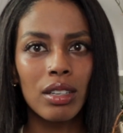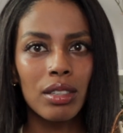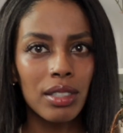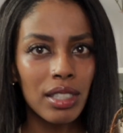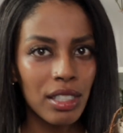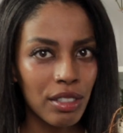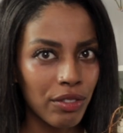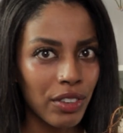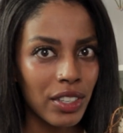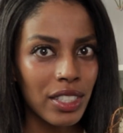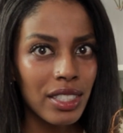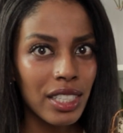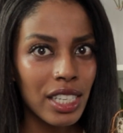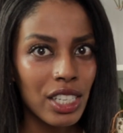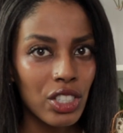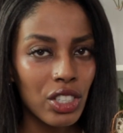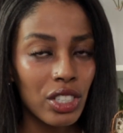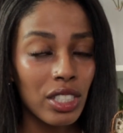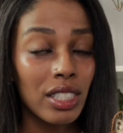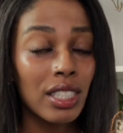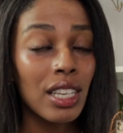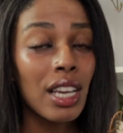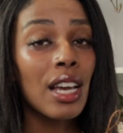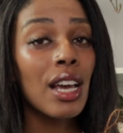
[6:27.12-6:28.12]

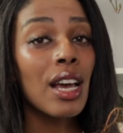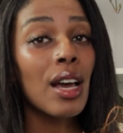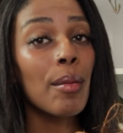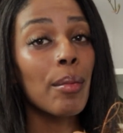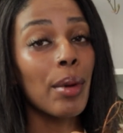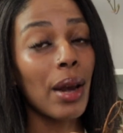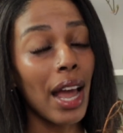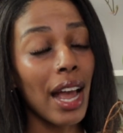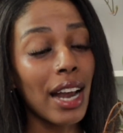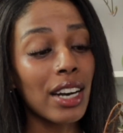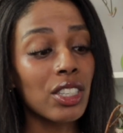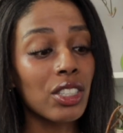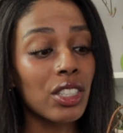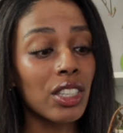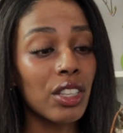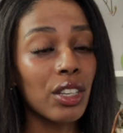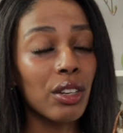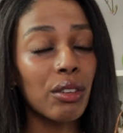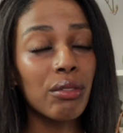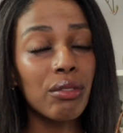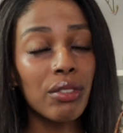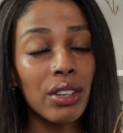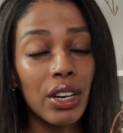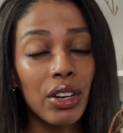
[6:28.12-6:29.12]
infestations? But actually,
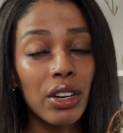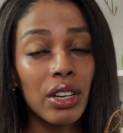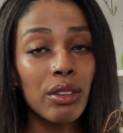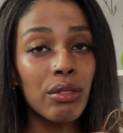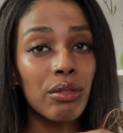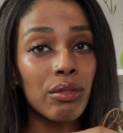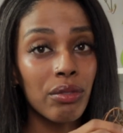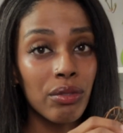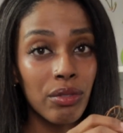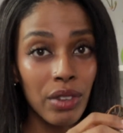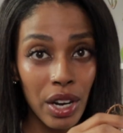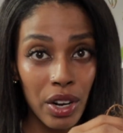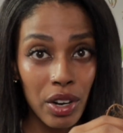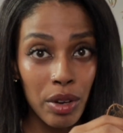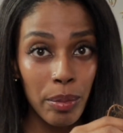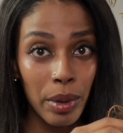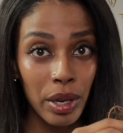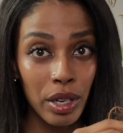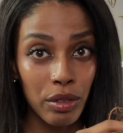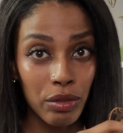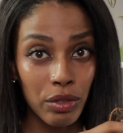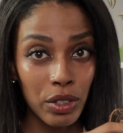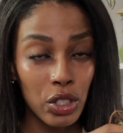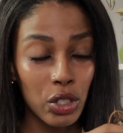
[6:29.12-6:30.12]
they're very, very
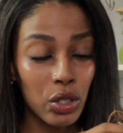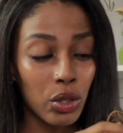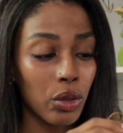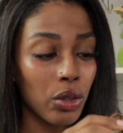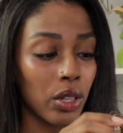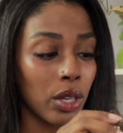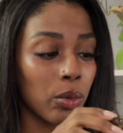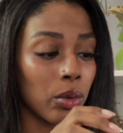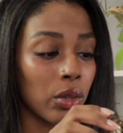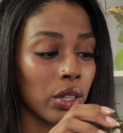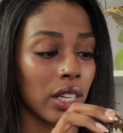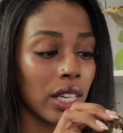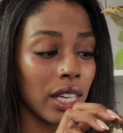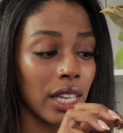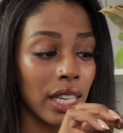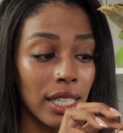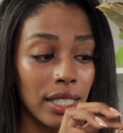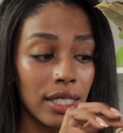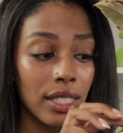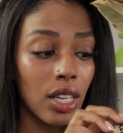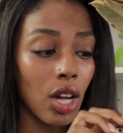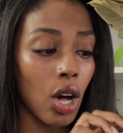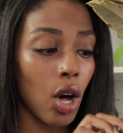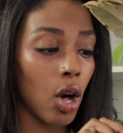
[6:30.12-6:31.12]
beneficial. They will
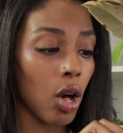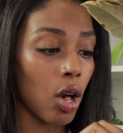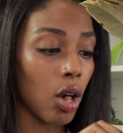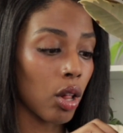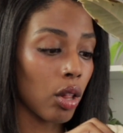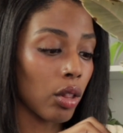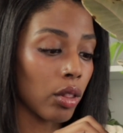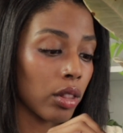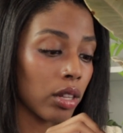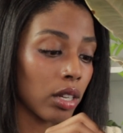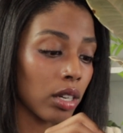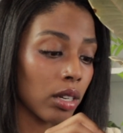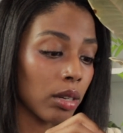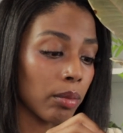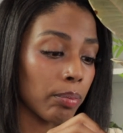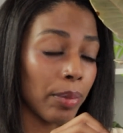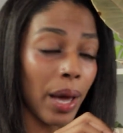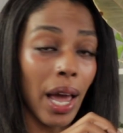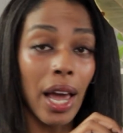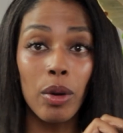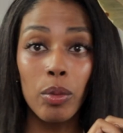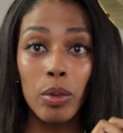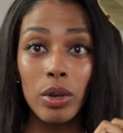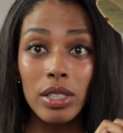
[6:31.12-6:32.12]
eat all the
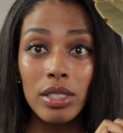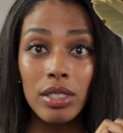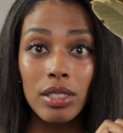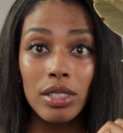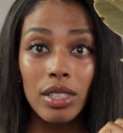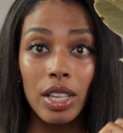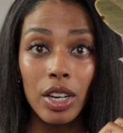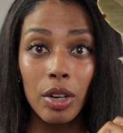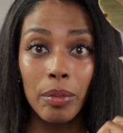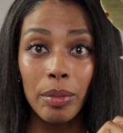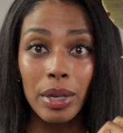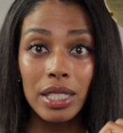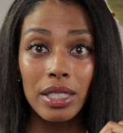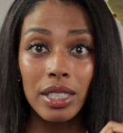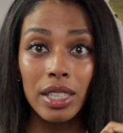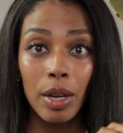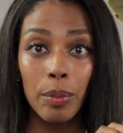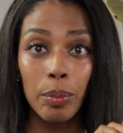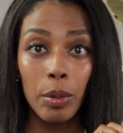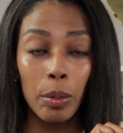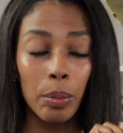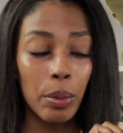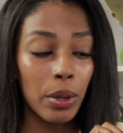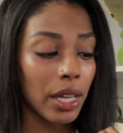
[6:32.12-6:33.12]
bad ones that are messing
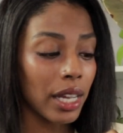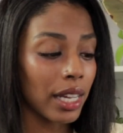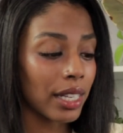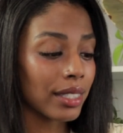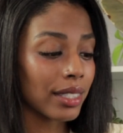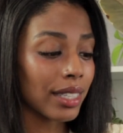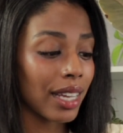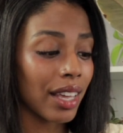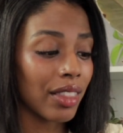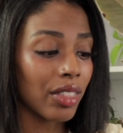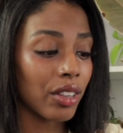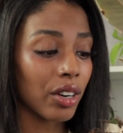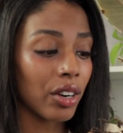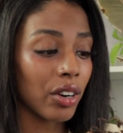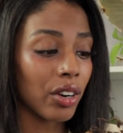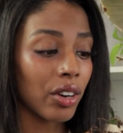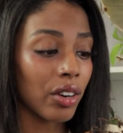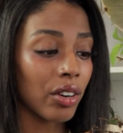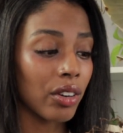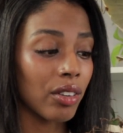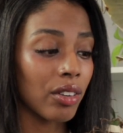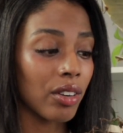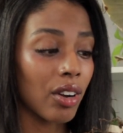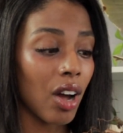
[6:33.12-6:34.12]
up your plants, and
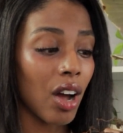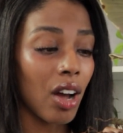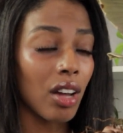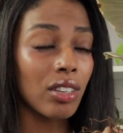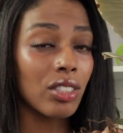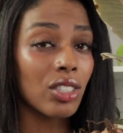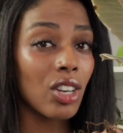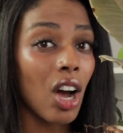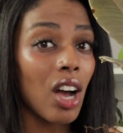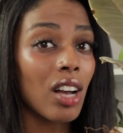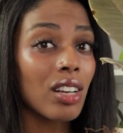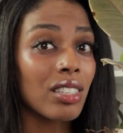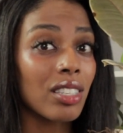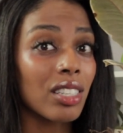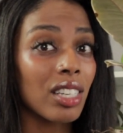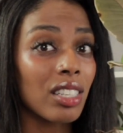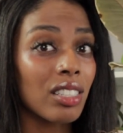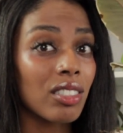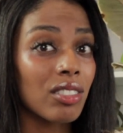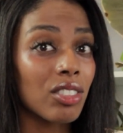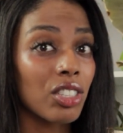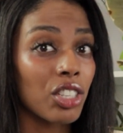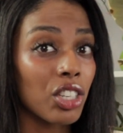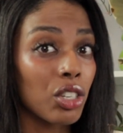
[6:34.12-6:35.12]
they're non-toxic
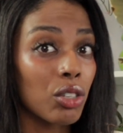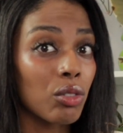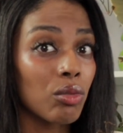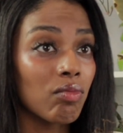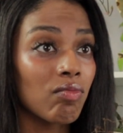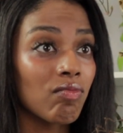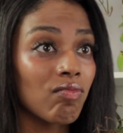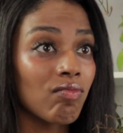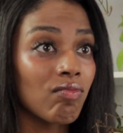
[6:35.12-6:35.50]
to you,